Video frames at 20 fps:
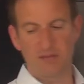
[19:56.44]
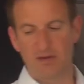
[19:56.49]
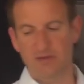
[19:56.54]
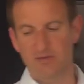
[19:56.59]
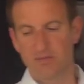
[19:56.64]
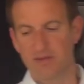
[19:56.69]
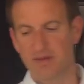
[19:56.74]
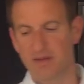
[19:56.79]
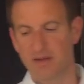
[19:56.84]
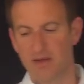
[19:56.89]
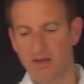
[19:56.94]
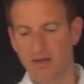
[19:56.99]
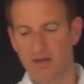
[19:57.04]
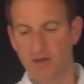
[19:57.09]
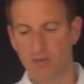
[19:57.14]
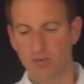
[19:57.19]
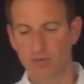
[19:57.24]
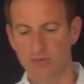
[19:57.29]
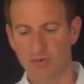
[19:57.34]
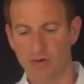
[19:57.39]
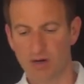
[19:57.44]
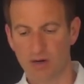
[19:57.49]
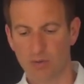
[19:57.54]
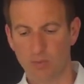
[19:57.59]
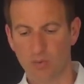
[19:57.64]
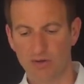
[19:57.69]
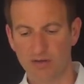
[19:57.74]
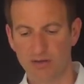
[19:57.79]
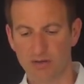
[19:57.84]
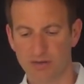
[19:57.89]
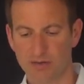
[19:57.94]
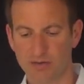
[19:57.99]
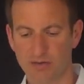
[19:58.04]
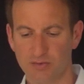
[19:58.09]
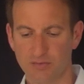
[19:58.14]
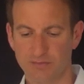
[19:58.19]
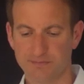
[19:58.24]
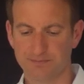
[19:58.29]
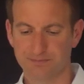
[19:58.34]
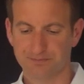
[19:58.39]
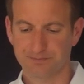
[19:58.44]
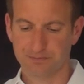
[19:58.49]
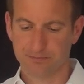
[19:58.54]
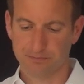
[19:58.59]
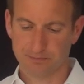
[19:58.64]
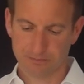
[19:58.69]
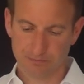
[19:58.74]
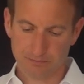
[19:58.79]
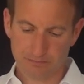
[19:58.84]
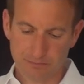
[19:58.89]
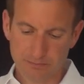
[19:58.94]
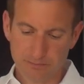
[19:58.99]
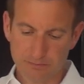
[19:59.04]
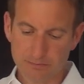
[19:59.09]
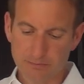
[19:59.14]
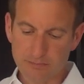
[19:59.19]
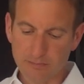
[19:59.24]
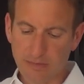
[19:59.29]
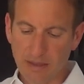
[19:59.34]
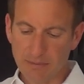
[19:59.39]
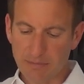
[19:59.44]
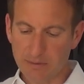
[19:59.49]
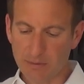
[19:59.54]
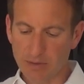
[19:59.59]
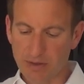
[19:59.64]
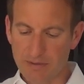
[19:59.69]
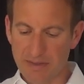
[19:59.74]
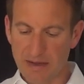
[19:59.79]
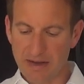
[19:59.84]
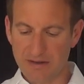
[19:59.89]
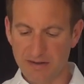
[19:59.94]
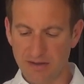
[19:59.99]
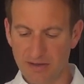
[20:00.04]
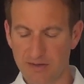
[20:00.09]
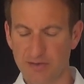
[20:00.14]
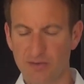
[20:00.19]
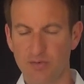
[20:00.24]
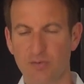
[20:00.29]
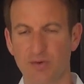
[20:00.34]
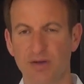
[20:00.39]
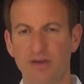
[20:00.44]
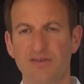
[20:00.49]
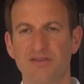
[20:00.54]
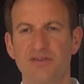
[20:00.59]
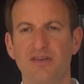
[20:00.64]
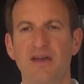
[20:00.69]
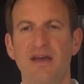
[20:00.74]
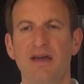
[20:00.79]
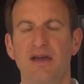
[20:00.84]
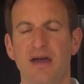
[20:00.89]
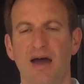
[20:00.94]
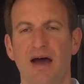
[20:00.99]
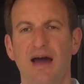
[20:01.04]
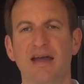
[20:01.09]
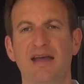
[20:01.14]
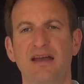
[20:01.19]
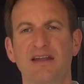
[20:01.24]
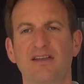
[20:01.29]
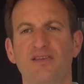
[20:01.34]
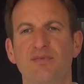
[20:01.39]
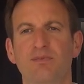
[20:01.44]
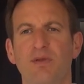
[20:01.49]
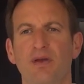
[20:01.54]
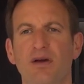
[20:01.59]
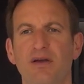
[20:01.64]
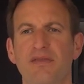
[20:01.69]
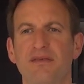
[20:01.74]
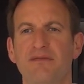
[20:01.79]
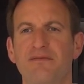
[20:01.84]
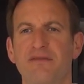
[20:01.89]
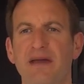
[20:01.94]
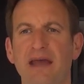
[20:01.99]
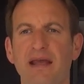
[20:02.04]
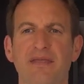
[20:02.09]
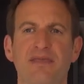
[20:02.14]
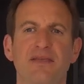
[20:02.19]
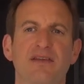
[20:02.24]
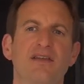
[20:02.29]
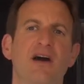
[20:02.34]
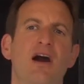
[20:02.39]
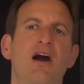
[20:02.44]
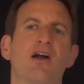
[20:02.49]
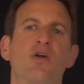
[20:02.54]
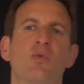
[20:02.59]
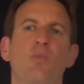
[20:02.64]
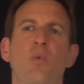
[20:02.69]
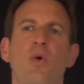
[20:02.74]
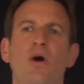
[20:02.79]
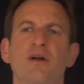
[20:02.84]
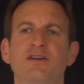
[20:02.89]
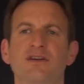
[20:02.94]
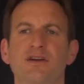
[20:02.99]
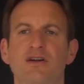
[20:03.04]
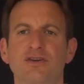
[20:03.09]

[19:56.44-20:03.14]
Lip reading: must be equal to R1 and R2. But what I then can do is, I can exploit the fact that R1 and